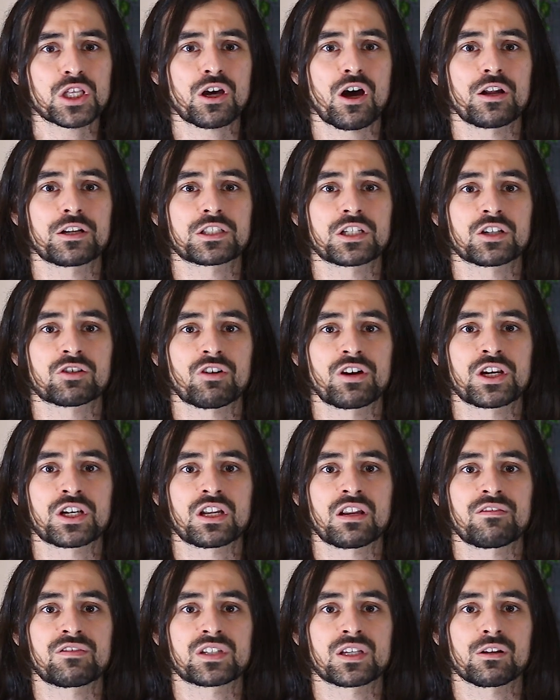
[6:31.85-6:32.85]

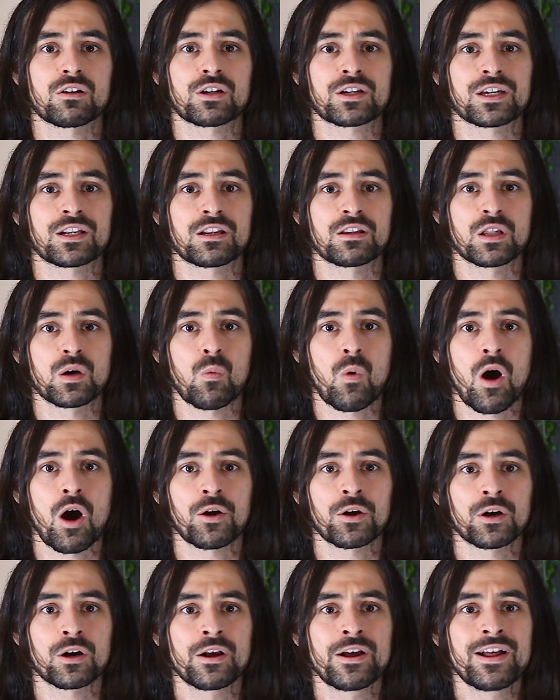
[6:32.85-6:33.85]
concentration of silicate in the
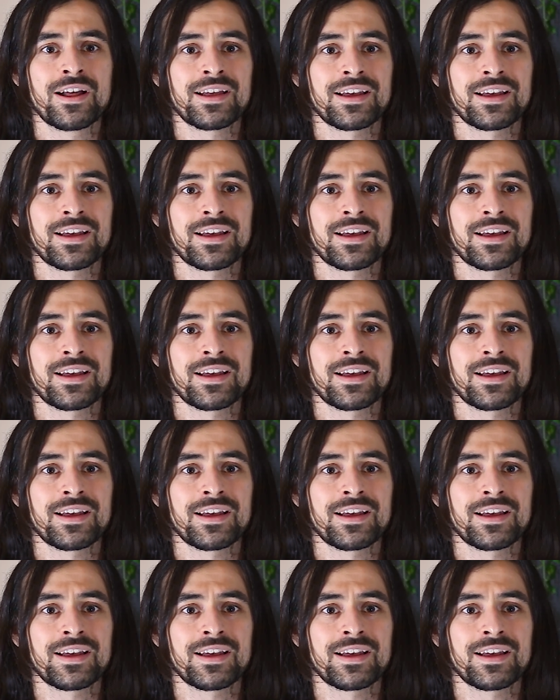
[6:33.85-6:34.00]
water